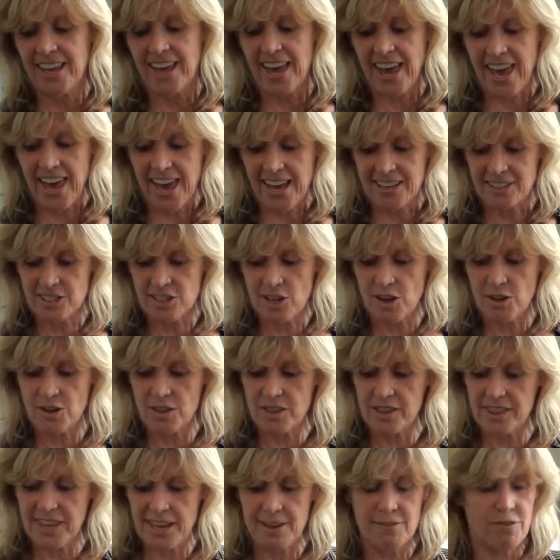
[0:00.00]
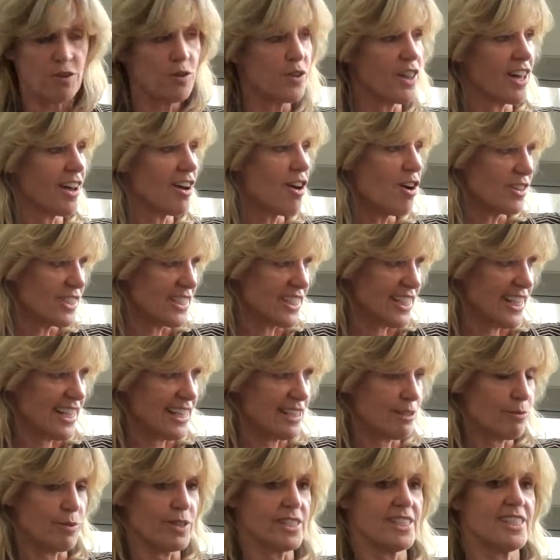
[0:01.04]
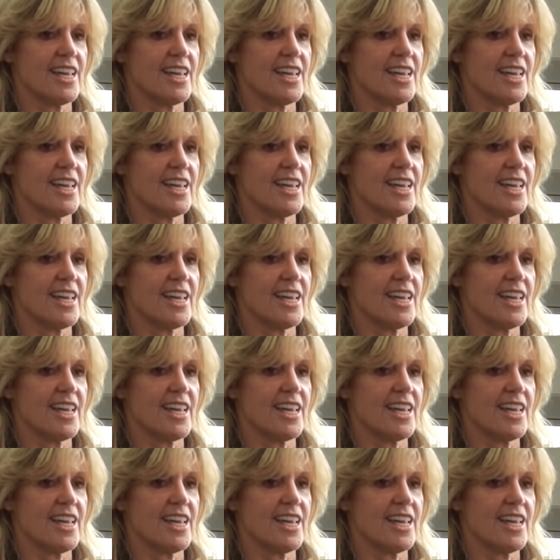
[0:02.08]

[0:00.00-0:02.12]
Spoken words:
and so therefore the content was